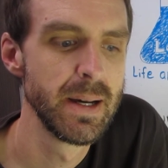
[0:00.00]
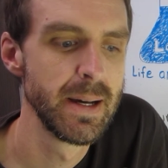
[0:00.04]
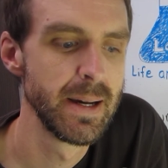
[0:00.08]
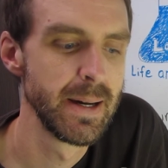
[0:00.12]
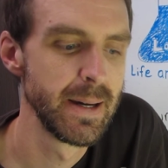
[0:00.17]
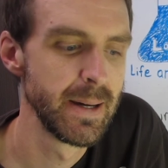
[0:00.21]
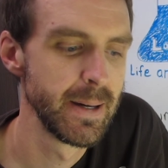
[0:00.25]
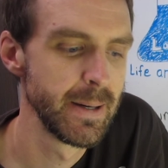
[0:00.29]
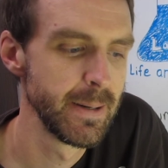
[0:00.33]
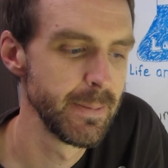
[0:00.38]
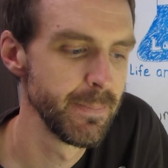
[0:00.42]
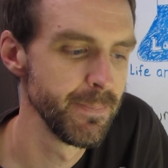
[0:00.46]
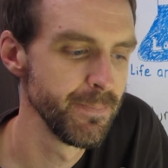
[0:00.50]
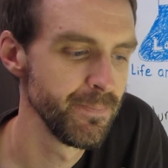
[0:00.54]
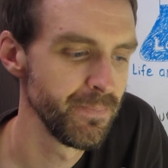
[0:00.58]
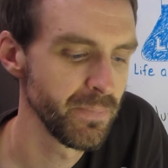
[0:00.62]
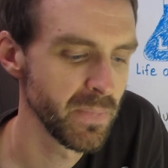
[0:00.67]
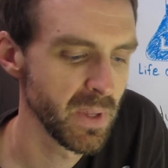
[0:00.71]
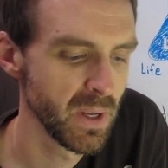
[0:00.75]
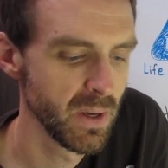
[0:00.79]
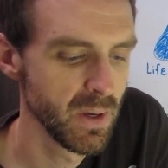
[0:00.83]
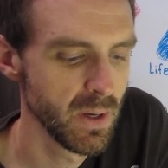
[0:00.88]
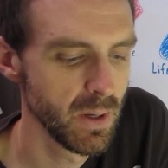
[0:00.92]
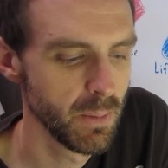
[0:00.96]
Um,
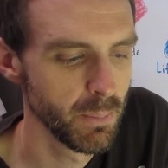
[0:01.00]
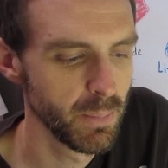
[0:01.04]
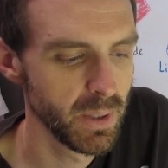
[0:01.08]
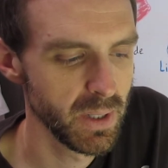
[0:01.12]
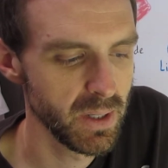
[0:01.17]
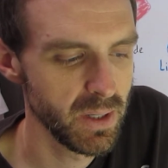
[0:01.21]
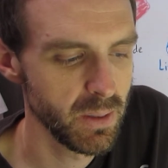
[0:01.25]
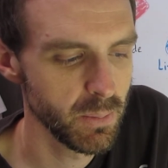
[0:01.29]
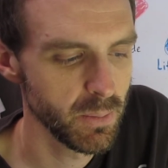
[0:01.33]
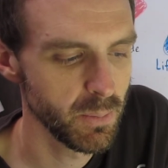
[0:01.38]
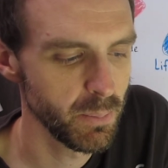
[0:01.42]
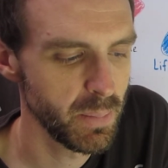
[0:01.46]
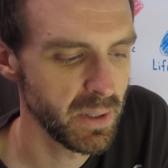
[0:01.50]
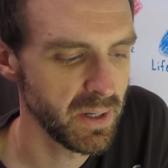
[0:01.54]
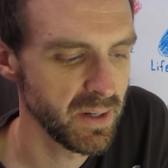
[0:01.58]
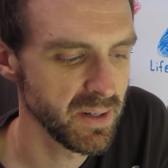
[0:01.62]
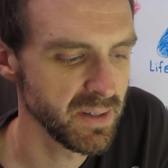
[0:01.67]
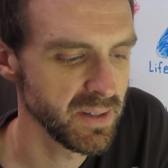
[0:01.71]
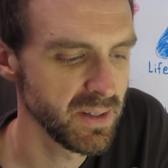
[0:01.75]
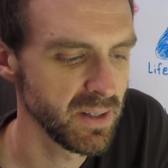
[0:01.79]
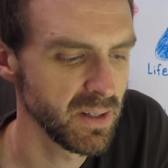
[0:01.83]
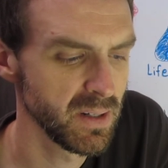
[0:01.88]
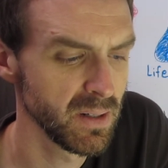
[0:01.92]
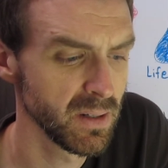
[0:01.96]
but human
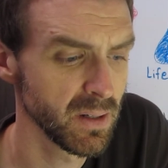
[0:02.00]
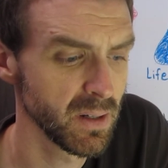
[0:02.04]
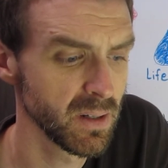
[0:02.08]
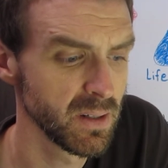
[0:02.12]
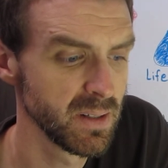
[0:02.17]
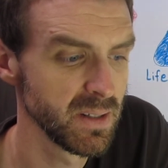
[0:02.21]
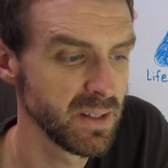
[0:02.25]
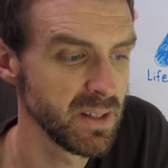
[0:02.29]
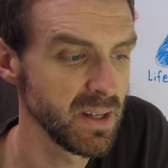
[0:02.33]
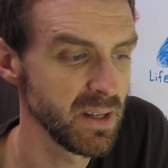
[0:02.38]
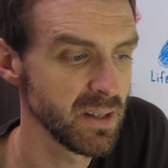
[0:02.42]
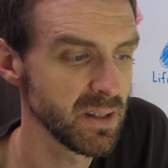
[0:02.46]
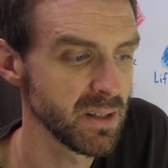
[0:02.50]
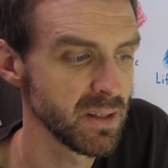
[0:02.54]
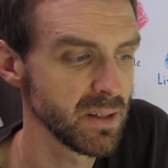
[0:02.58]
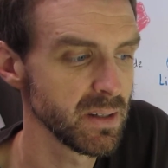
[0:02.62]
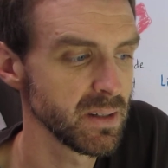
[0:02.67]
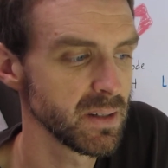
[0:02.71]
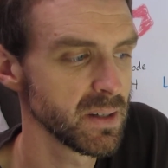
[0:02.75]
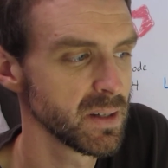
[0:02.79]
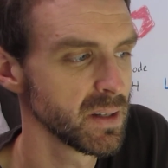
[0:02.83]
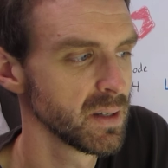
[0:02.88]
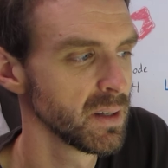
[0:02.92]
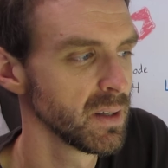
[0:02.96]
parasitic
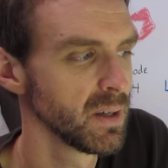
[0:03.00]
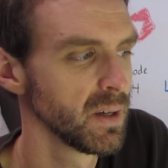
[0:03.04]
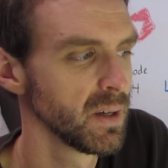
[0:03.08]
diseases,